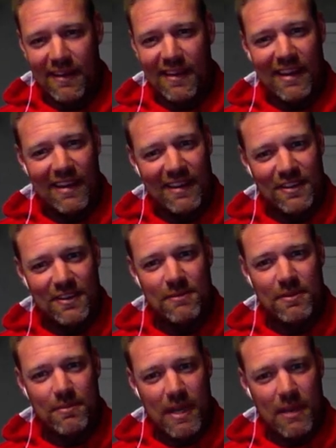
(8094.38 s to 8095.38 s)
and
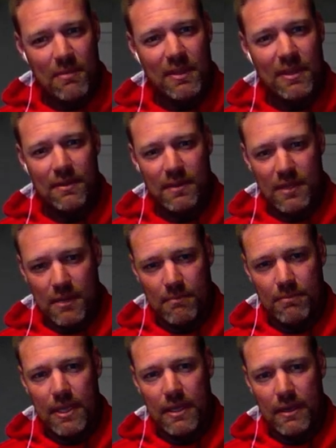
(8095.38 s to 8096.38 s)
just to be able to
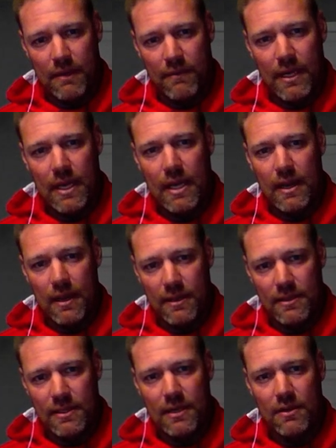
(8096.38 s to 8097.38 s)
compete every day
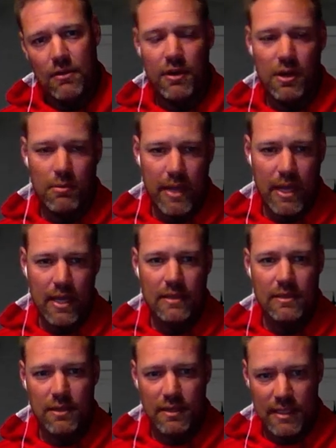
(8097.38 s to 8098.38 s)
and say no to your
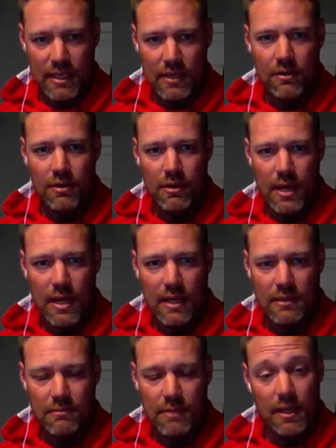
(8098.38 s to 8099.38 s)
pains and to say no to your
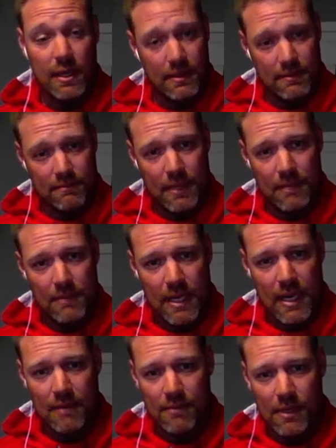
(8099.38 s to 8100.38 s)
aches and be like, "I'm the
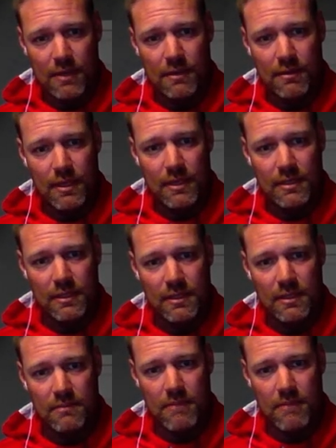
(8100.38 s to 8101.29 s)
guy. I'm going to do this, and this is